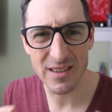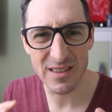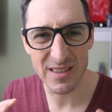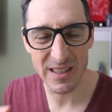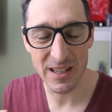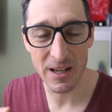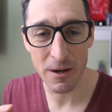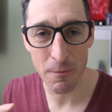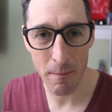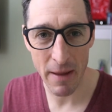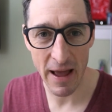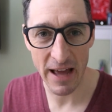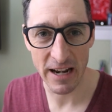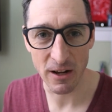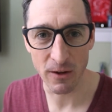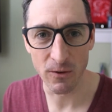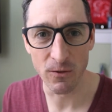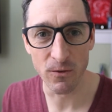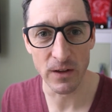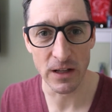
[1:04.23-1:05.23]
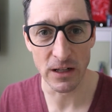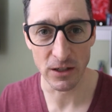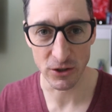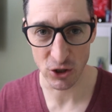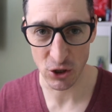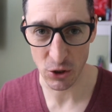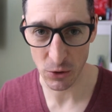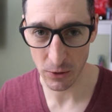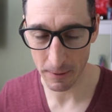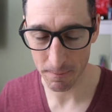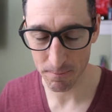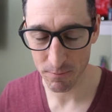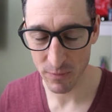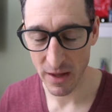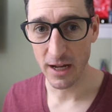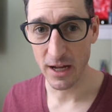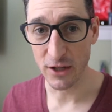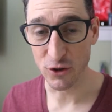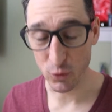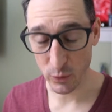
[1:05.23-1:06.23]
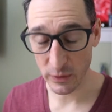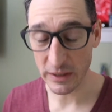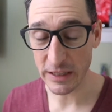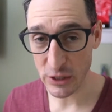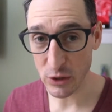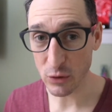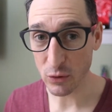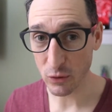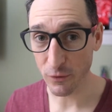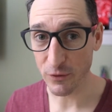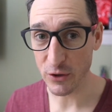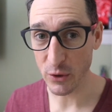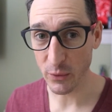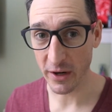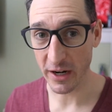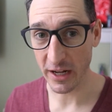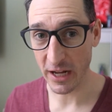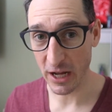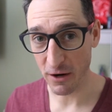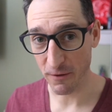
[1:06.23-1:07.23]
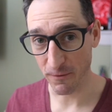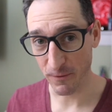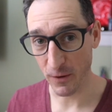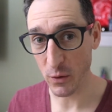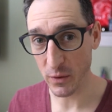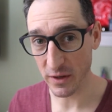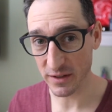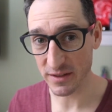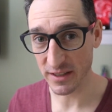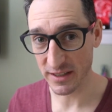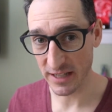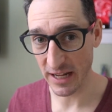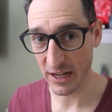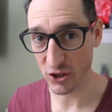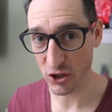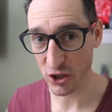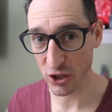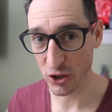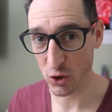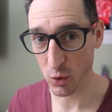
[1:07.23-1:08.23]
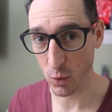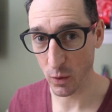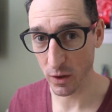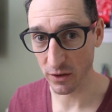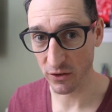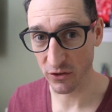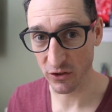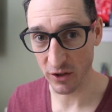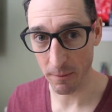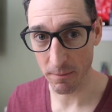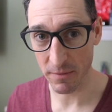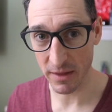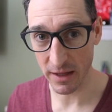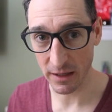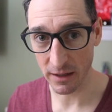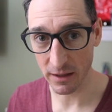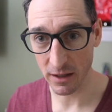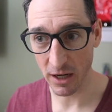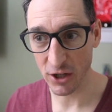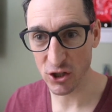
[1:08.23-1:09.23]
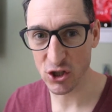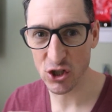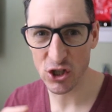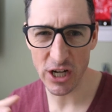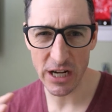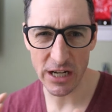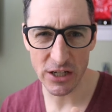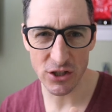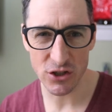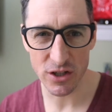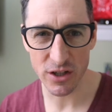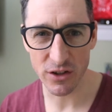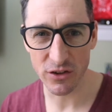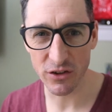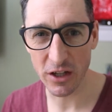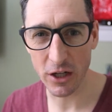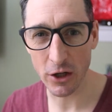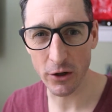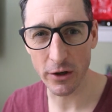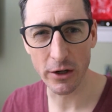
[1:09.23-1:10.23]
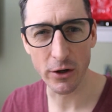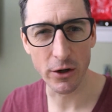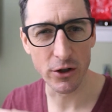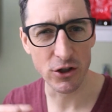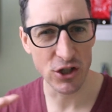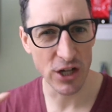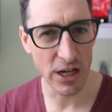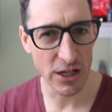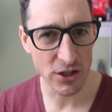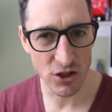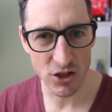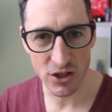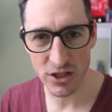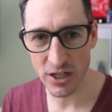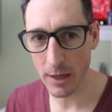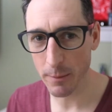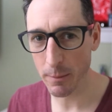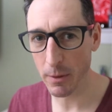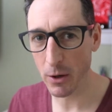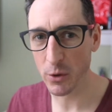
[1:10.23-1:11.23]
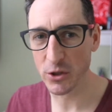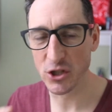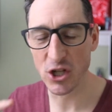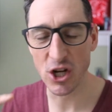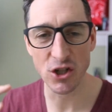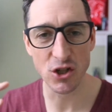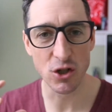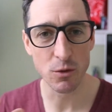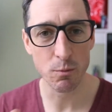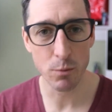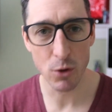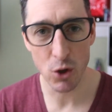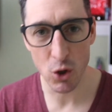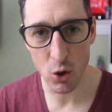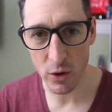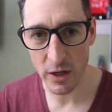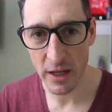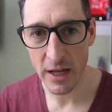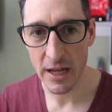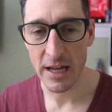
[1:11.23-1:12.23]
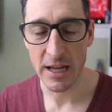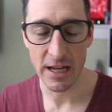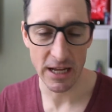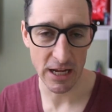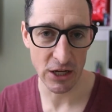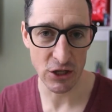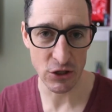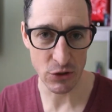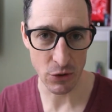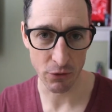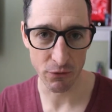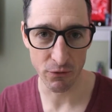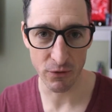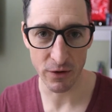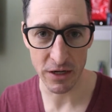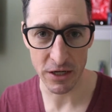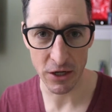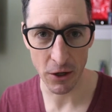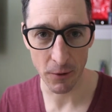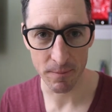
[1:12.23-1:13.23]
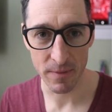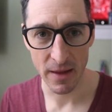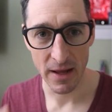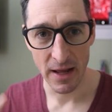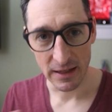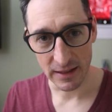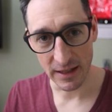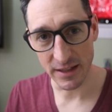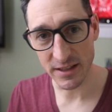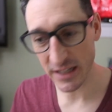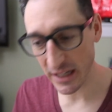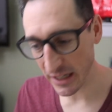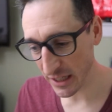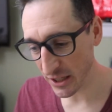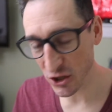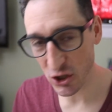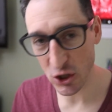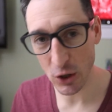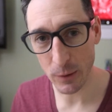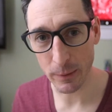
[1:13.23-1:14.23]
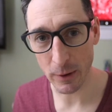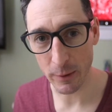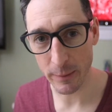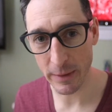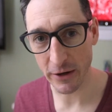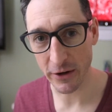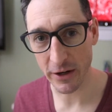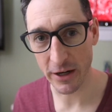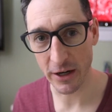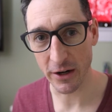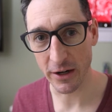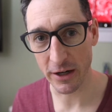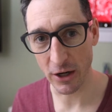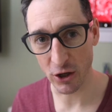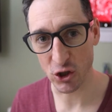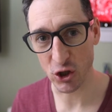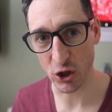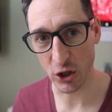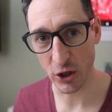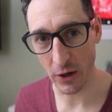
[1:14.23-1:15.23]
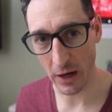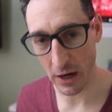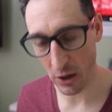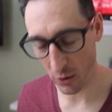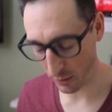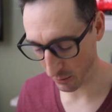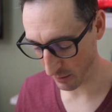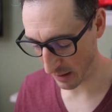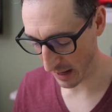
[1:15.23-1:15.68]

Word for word: cinematic feel to it. It's really useful if you want to kind of focus attention towards something, a change in the scenery or a change in tempo, a change in mood in your video. Let's get into Premiere here and I'll show you how it